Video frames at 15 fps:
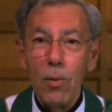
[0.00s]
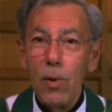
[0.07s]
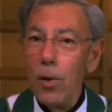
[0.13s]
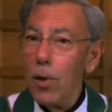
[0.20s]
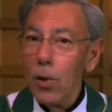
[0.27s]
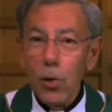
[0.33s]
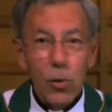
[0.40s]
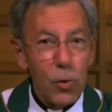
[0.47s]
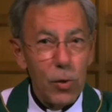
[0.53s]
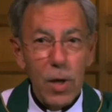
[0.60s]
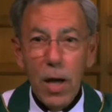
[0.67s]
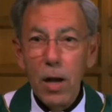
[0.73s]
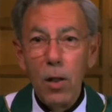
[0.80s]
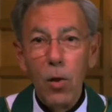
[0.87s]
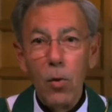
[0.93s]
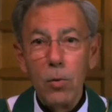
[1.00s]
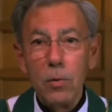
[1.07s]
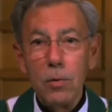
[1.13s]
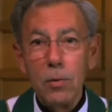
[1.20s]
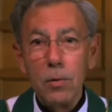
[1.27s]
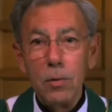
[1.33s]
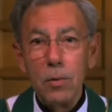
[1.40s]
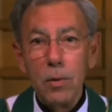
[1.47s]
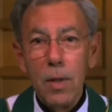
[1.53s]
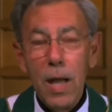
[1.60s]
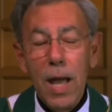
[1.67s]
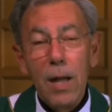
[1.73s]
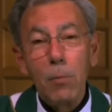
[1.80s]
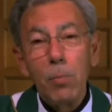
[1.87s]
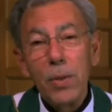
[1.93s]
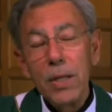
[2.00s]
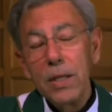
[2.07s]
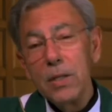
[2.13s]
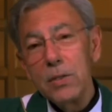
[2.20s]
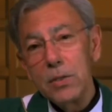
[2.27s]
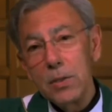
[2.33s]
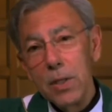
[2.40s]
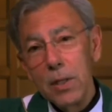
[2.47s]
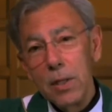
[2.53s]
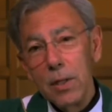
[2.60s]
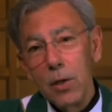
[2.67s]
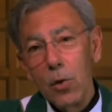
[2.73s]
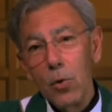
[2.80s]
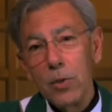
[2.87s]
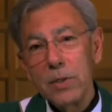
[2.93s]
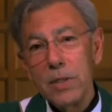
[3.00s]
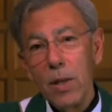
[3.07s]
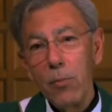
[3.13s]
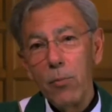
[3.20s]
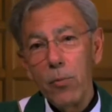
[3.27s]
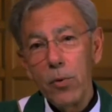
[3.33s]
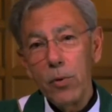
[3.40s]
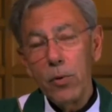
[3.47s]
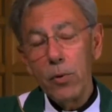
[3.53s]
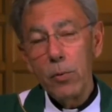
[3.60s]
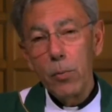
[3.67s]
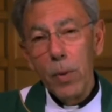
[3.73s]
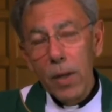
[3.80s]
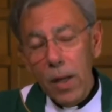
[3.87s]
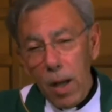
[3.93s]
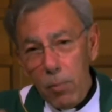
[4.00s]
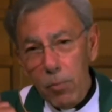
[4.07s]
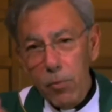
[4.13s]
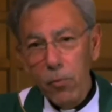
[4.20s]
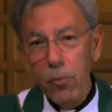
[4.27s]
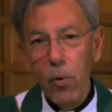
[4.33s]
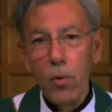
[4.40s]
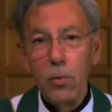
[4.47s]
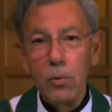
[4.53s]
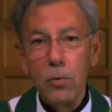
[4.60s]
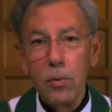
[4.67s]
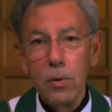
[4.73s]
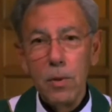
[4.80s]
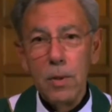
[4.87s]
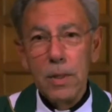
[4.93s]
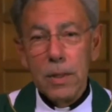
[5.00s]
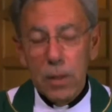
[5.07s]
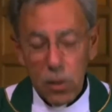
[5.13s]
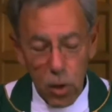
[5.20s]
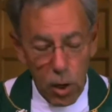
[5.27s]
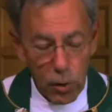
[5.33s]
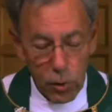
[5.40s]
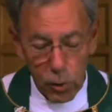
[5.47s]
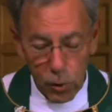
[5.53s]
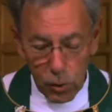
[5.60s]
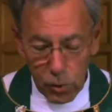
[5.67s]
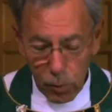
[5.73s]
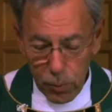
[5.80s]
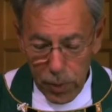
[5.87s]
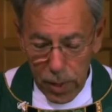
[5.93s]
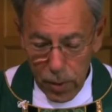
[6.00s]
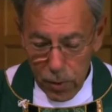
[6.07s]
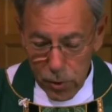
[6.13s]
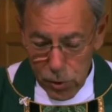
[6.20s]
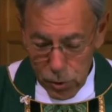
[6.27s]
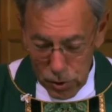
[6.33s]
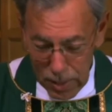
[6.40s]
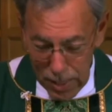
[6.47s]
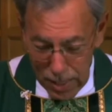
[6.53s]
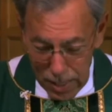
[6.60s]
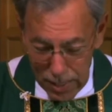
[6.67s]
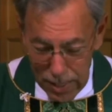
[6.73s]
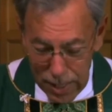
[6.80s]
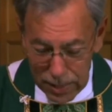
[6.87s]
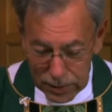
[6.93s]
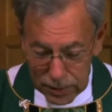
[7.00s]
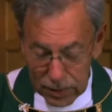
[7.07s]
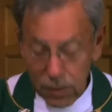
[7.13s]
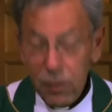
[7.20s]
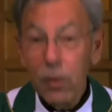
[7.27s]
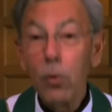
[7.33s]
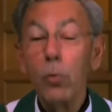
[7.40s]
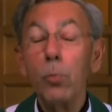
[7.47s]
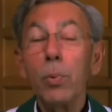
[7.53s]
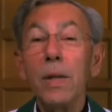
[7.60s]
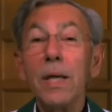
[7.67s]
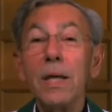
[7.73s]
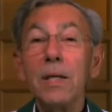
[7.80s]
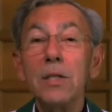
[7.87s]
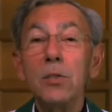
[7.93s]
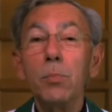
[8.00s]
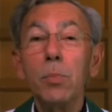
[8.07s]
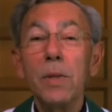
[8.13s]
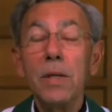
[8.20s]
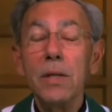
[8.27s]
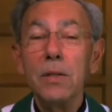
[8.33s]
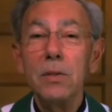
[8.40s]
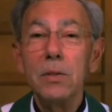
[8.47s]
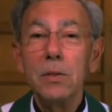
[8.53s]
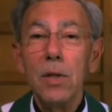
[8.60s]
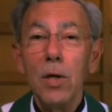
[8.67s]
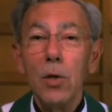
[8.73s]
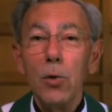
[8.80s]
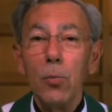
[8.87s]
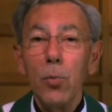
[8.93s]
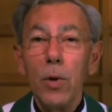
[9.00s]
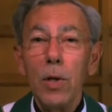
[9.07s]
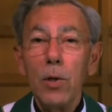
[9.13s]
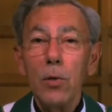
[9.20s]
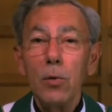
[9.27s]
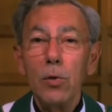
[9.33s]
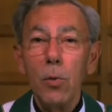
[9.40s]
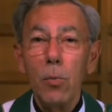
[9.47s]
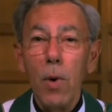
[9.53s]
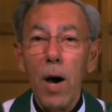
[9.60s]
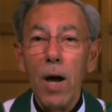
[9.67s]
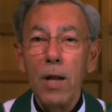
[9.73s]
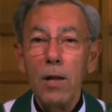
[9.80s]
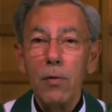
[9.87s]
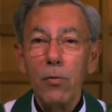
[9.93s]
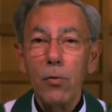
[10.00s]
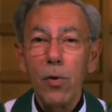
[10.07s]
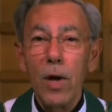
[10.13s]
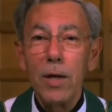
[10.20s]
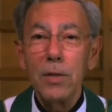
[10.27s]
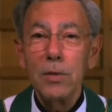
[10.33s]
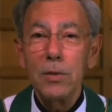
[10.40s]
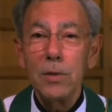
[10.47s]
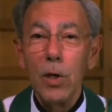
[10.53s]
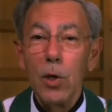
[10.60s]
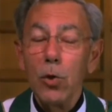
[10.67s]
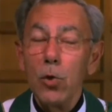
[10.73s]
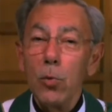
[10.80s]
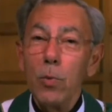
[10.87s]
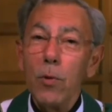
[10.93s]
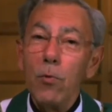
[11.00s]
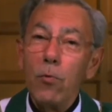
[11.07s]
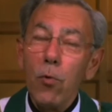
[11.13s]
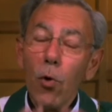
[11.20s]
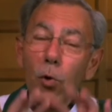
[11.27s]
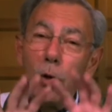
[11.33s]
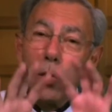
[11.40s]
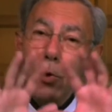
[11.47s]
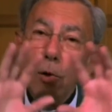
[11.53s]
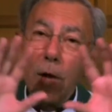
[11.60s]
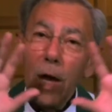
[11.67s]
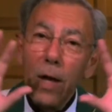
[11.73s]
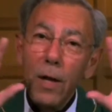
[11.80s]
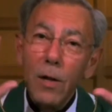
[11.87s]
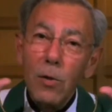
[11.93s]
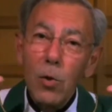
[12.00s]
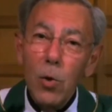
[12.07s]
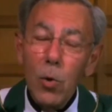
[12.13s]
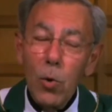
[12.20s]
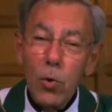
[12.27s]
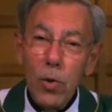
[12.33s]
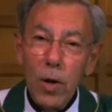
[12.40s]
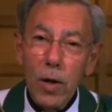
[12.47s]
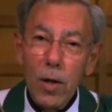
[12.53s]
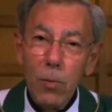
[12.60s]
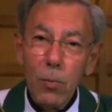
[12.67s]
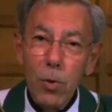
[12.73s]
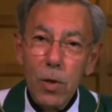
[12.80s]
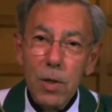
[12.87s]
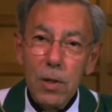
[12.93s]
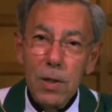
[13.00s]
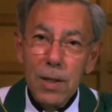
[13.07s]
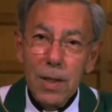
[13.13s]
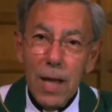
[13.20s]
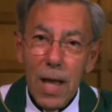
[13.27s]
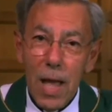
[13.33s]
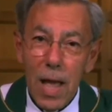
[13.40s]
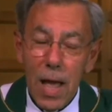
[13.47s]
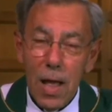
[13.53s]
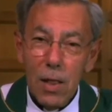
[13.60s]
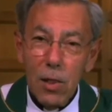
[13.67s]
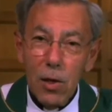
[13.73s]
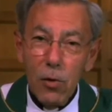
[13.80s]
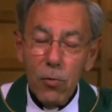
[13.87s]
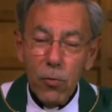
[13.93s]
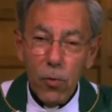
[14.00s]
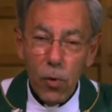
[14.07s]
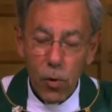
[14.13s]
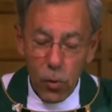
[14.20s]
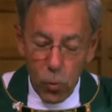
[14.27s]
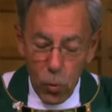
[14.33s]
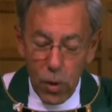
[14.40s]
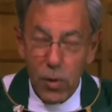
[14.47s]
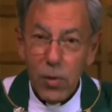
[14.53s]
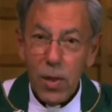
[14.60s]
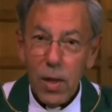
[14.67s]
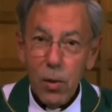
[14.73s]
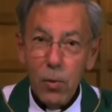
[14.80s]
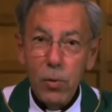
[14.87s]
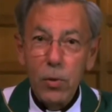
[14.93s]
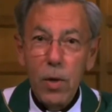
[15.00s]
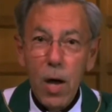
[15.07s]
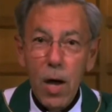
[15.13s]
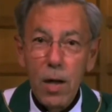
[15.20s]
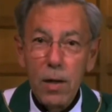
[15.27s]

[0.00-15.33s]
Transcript: You're not alone. And please go a step further. Pick up the phone, call your local parish and ask if they could please bring you the body of Christ to be fully united with our community and therefore one day with God.